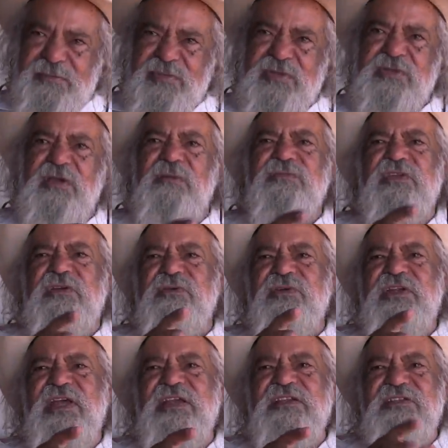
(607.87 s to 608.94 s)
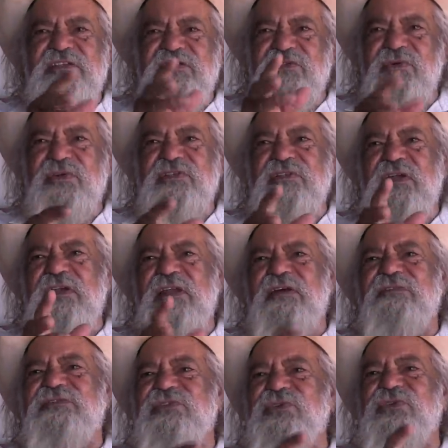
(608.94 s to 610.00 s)
of the creation stories I
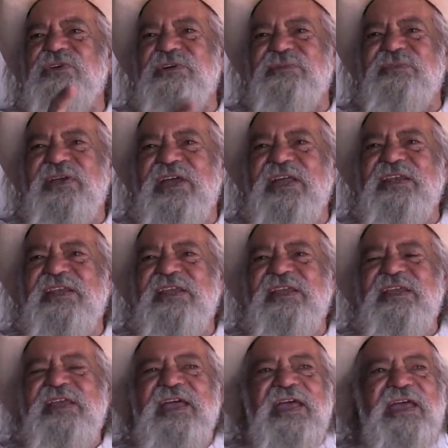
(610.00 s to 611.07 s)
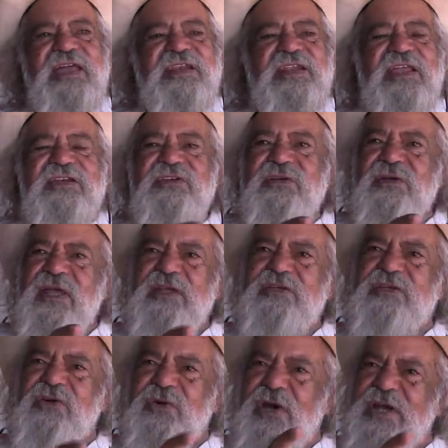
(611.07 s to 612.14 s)
love talking about,
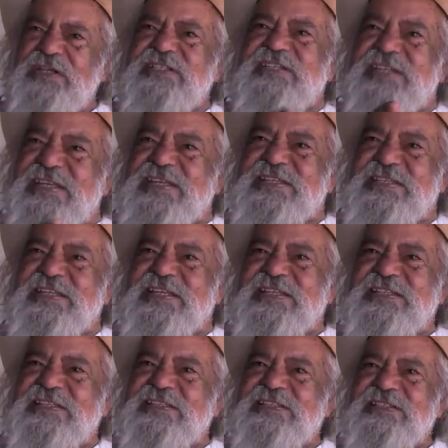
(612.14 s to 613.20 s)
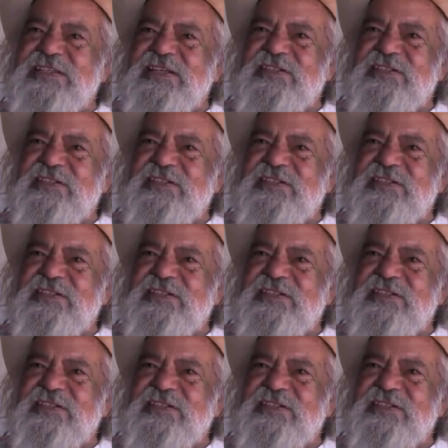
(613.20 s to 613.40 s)
and Christ's teachings.